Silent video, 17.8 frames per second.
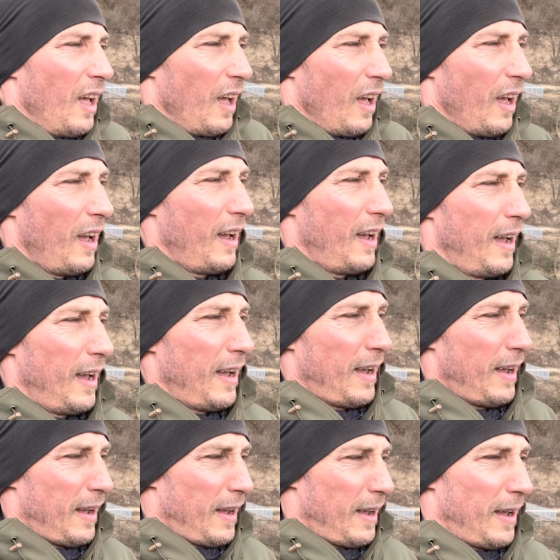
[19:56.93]

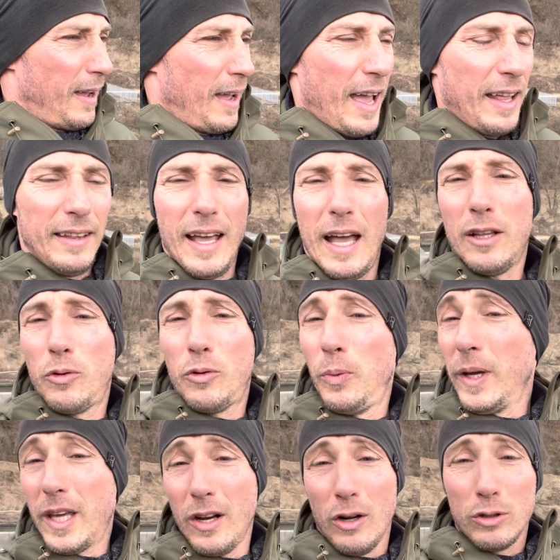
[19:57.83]
And that
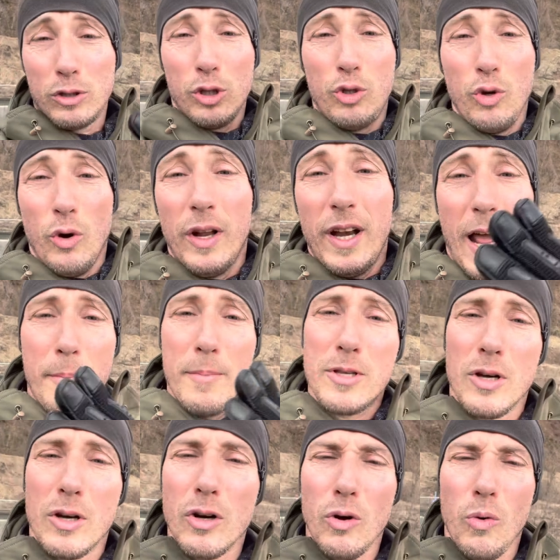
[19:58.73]
we can also do on Amazon or